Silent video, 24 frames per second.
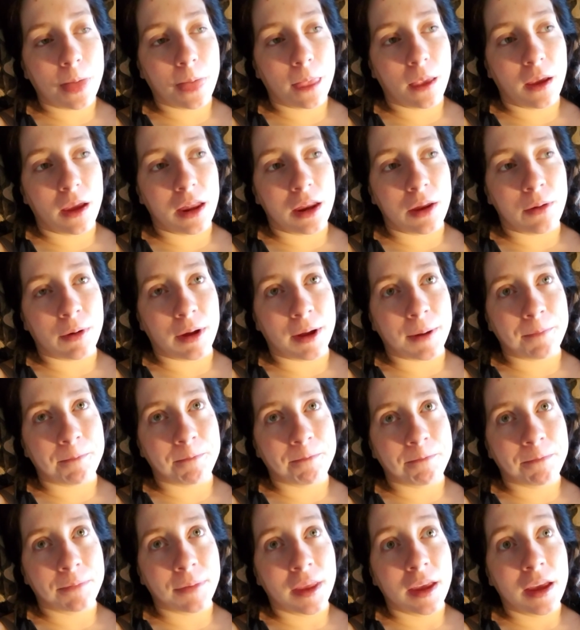Anyway,
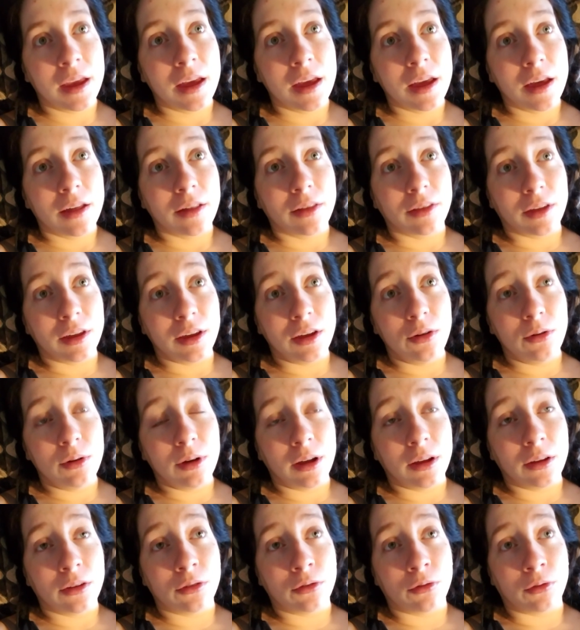thank you
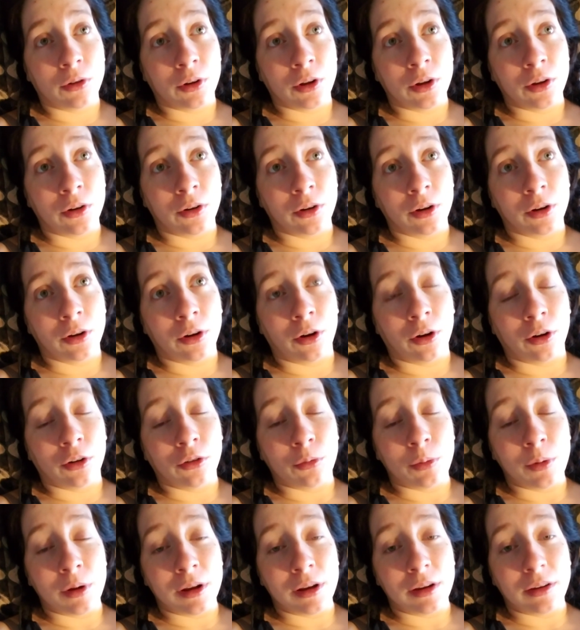guys for your
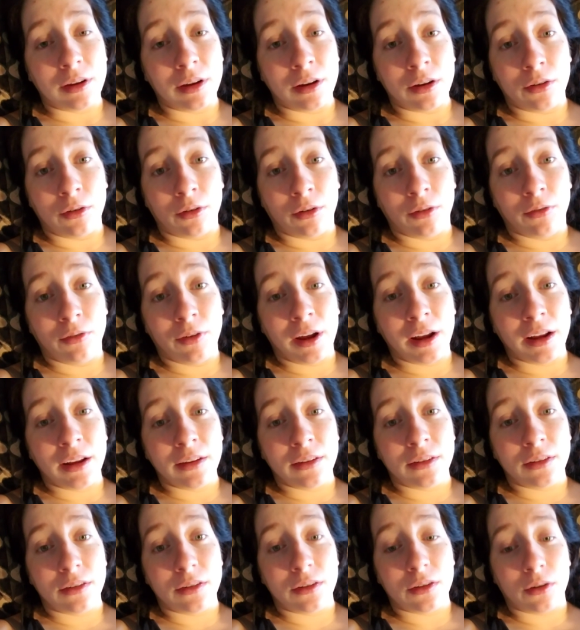encouragement and your
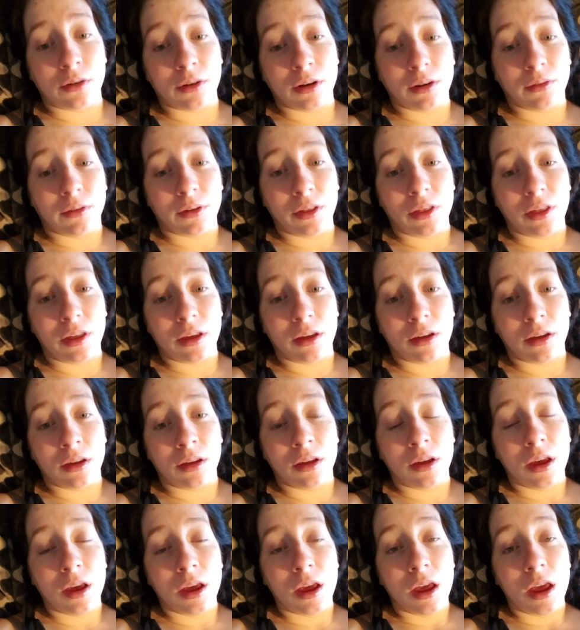advice on everything.
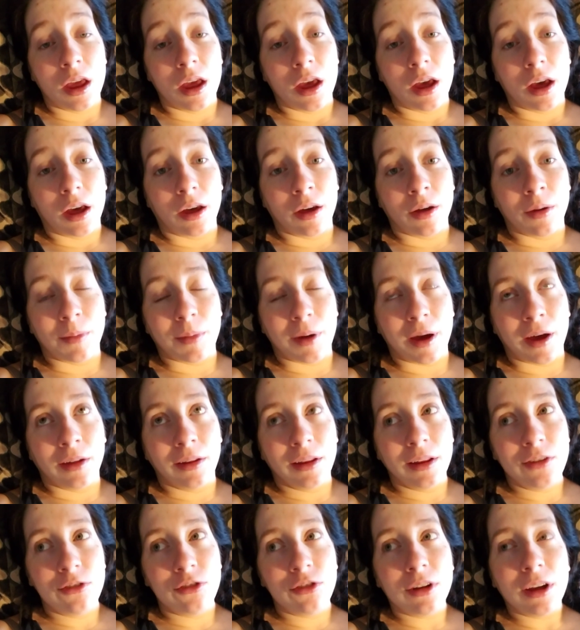Um, I'll
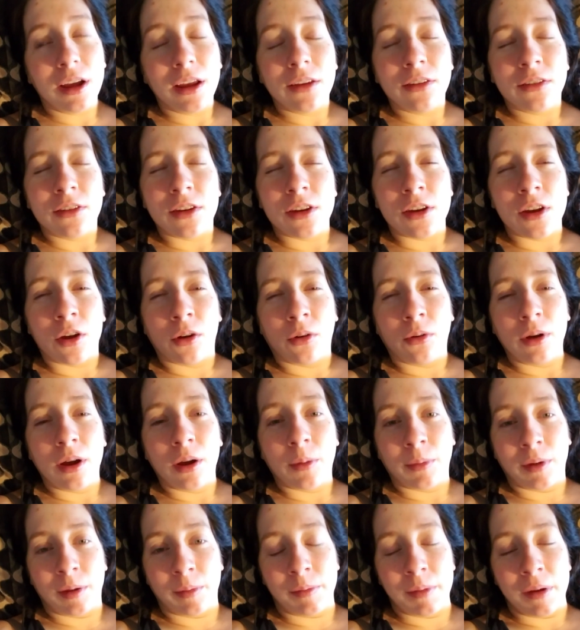let you guys know how
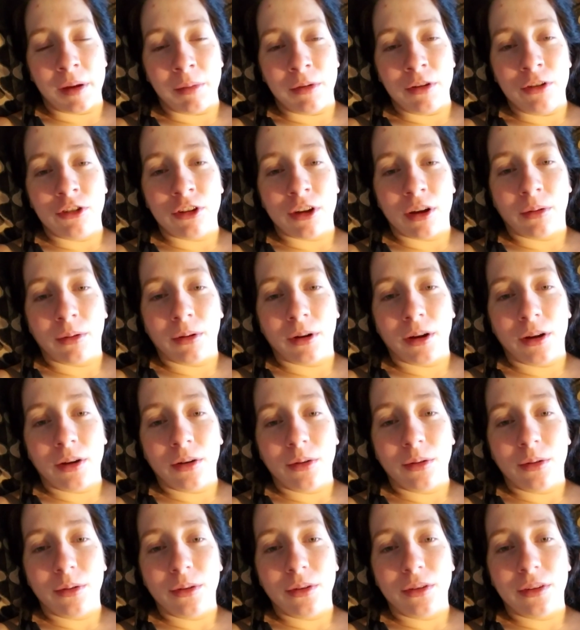my baby shower
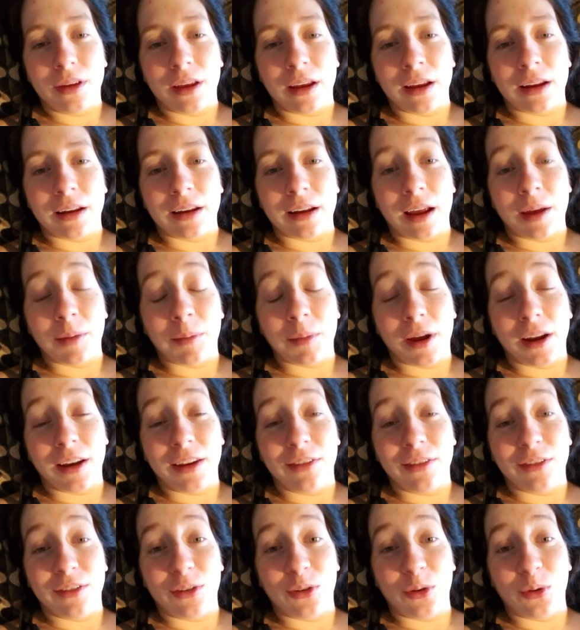goes, and I might
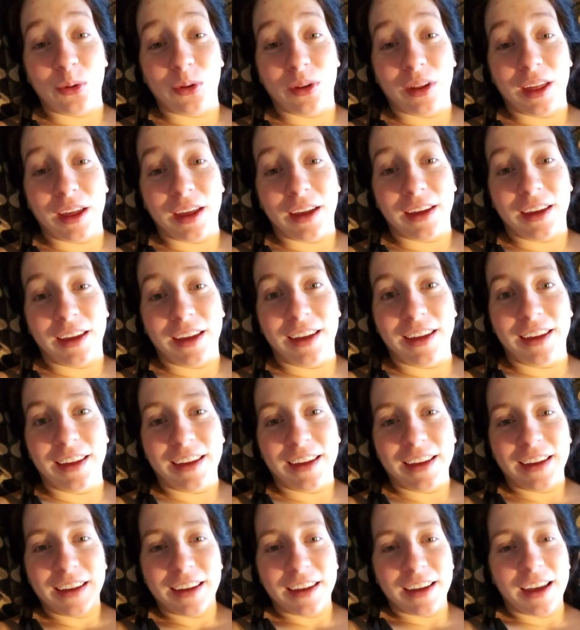even do like
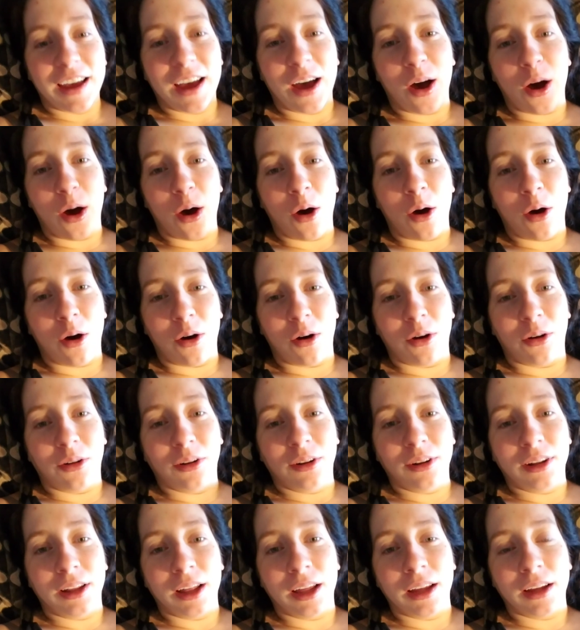a haul,
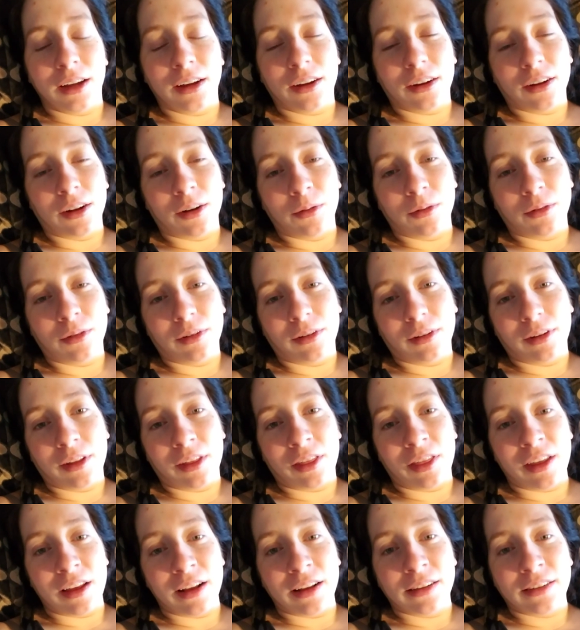like on the
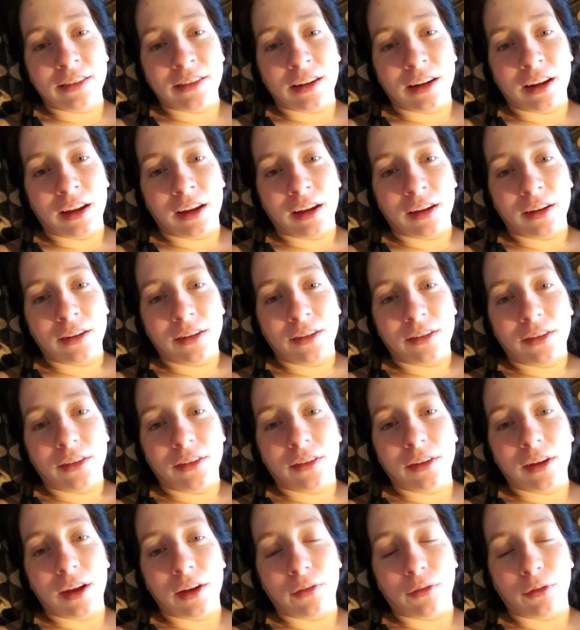things that I
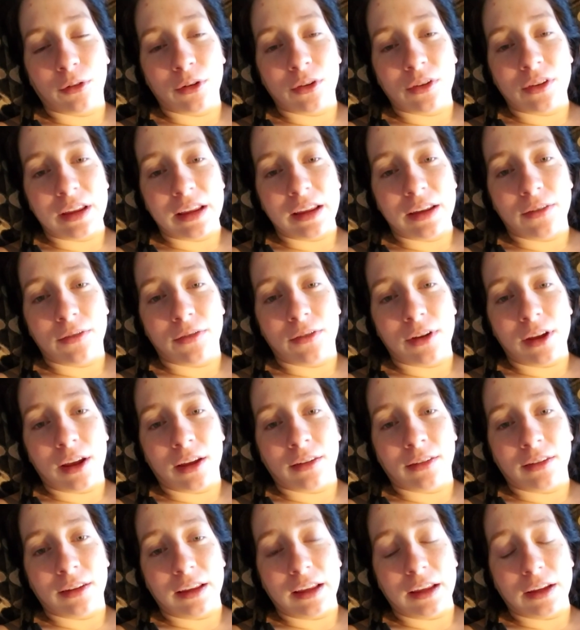have received
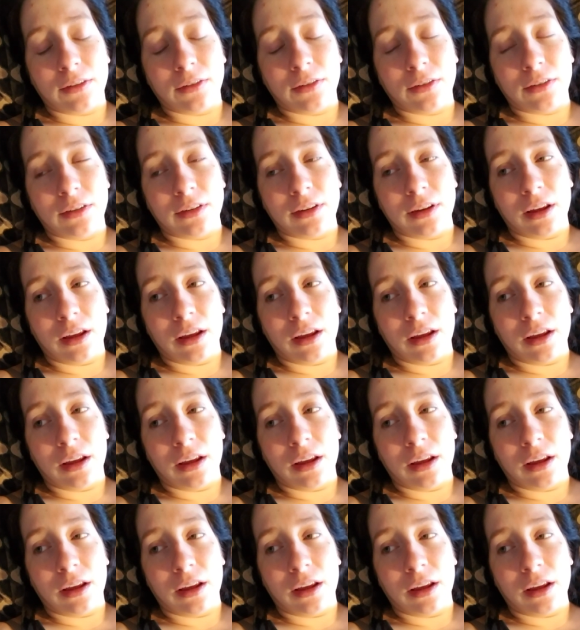as gifts.